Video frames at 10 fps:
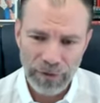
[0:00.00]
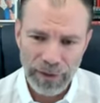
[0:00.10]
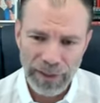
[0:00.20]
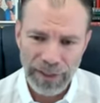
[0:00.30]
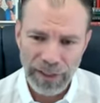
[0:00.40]

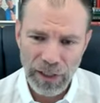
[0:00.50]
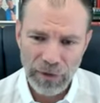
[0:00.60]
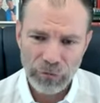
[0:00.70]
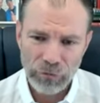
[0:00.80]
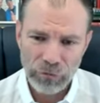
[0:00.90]
And then
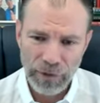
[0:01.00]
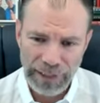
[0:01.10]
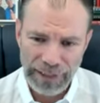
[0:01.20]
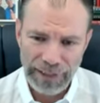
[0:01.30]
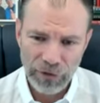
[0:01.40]
go and
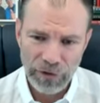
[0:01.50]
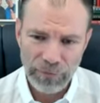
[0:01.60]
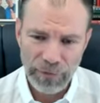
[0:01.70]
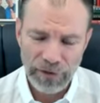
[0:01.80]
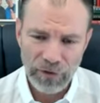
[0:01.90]
really look
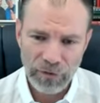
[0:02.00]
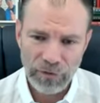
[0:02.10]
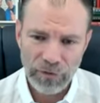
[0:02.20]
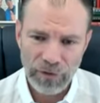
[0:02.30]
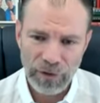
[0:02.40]
at
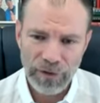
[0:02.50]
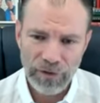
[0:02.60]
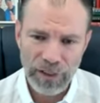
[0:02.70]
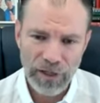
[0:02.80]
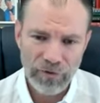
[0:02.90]
McDonald's.
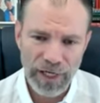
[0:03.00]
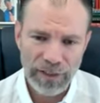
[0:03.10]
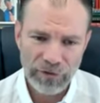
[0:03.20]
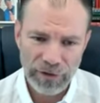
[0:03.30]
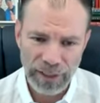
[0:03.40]
They're in over
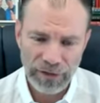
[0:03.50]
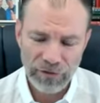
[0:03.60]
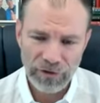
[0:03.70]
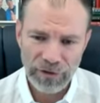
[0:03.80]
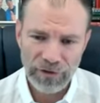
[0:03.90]
100
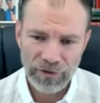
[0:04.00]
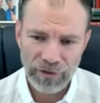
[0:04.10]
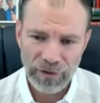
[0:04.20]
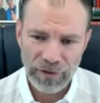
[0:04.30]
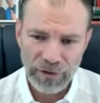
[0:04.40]
countries,
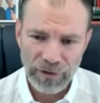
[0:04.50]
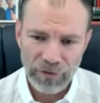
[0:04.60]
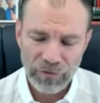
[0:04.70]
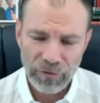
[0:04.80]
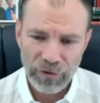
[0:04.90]

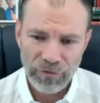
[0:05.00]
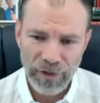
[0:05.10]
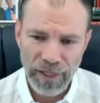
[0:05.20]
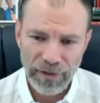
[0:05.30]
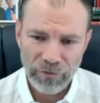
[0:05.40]
4 or
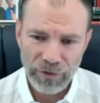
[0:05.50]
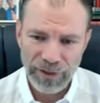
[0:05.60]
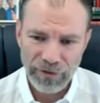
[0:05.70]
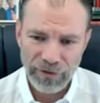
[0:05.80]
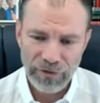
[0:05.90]
5
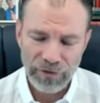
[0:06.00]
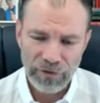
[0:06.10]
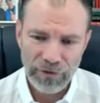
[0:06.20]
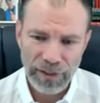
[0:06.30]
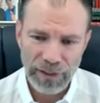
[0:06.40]

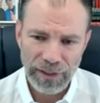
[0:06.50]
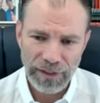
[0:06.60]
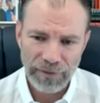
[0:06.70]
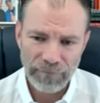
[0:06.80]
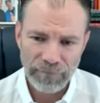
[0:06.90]
regions.
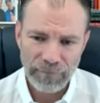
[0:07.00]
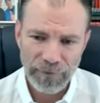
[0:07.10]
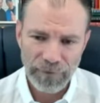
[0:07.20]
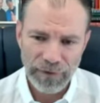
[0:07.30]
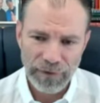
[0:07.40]

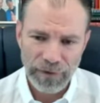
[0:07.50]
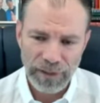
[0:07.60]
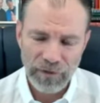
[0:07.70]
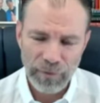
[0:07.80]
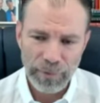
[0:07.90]

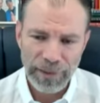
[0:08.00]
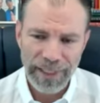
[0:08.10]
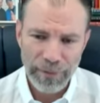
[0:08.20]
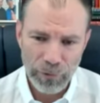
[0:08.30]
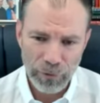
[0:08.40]
There's a
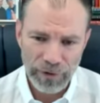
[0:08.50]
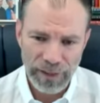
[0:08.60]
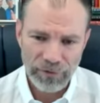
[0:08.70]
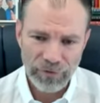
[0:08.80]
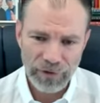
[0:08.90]
playbook
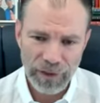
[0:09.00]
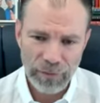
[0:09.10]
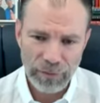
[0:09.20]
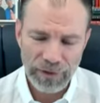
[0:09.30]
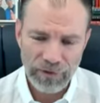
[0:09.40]
there for
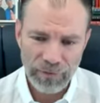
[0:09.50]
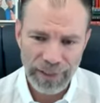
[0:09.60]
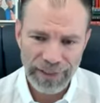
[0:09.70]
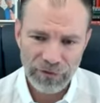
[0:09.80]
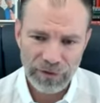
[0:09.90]
global
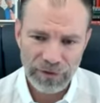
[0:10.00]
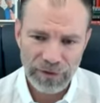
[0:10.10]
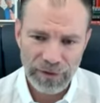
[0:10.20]
expansion